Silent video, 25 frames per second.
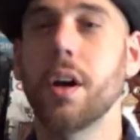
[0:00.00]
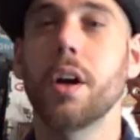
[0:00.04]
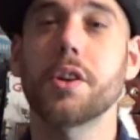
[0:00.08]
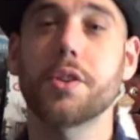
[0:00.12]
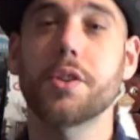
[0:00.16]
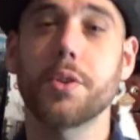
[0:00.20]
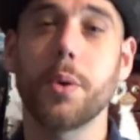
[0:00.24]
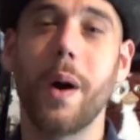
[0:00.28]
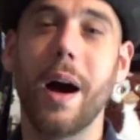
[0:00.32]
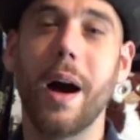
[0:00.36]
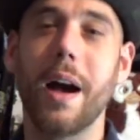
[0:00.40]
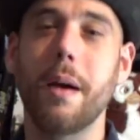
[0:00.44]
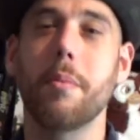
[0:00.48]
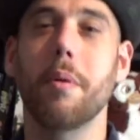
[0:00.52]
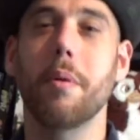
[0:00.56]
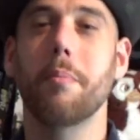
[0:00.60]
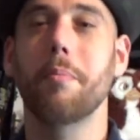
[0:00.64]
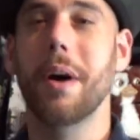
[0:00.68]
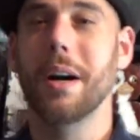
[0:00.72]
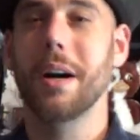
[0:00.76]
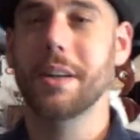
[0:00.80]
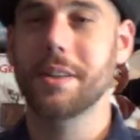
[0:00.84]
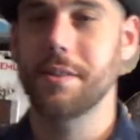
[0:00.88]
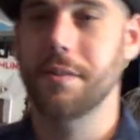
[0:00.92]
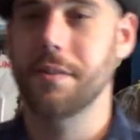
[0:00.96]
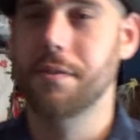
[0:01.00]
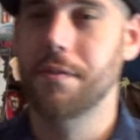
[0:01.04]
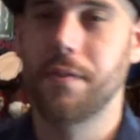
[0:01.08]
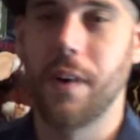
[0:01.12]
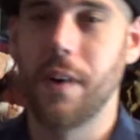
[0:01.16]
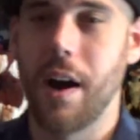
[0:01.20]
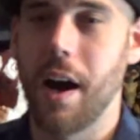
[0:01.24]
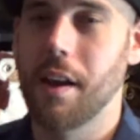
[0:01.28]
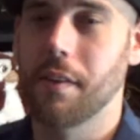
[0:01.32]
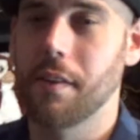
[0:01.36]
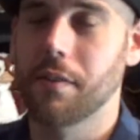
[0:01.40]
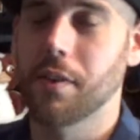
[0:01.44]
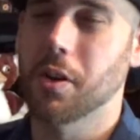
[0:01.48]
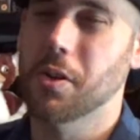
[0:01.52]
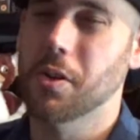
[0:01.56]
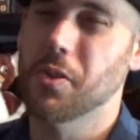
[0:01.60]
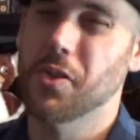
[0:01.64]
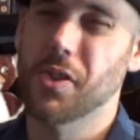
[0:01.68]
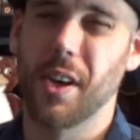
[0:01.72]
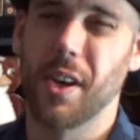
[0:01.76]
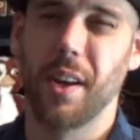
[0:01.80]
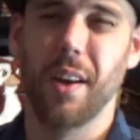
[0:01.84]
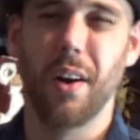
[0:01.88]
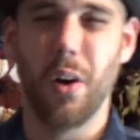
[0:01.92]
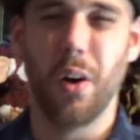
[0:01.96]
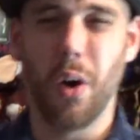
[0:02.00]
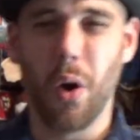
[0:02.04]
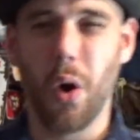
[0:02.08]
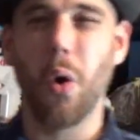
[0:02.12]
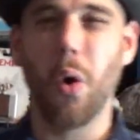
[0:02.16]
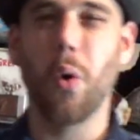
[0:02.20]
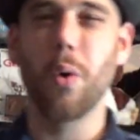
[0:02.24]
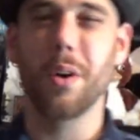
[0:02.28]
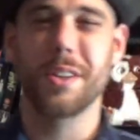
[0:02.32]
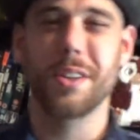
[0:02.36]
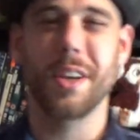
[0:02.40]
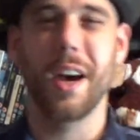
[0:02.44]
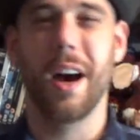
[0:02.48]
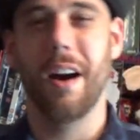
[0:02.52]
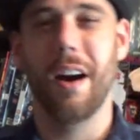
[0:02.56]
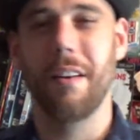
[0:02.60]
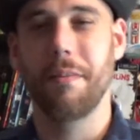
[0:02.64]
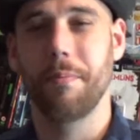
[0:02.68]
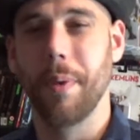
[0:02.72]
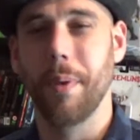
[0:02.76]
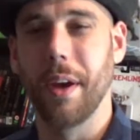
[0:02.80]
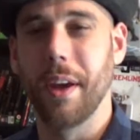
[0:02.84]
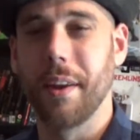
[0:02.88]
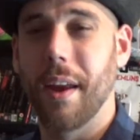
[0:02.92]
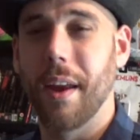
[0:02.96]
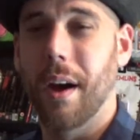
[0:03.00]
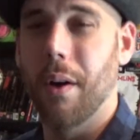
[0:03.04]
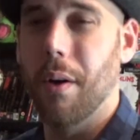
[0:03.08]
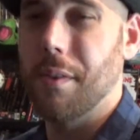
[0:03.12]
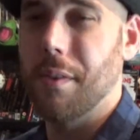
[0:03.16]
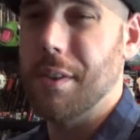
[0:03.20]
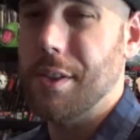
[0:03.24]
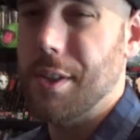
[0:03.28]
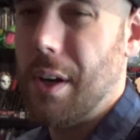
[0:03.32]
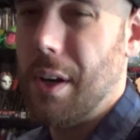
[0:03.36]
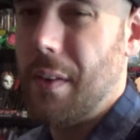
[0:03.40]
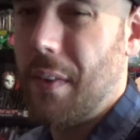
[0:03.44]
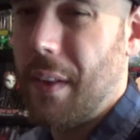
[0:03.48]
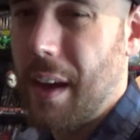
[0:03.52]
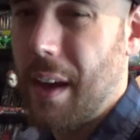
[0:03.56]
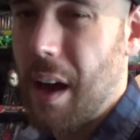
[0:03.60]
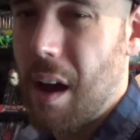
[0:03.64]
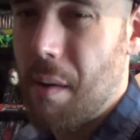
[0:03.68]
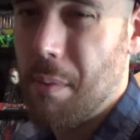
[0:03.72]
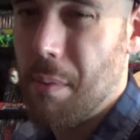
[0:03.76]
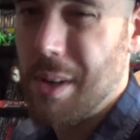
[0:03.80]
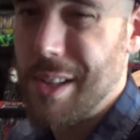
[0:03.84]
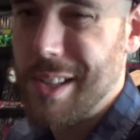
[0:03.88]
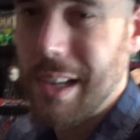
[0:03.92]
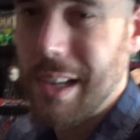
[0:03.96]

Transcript: So I'm a massive fan of Godzilla, always have been. Now I've turned the camera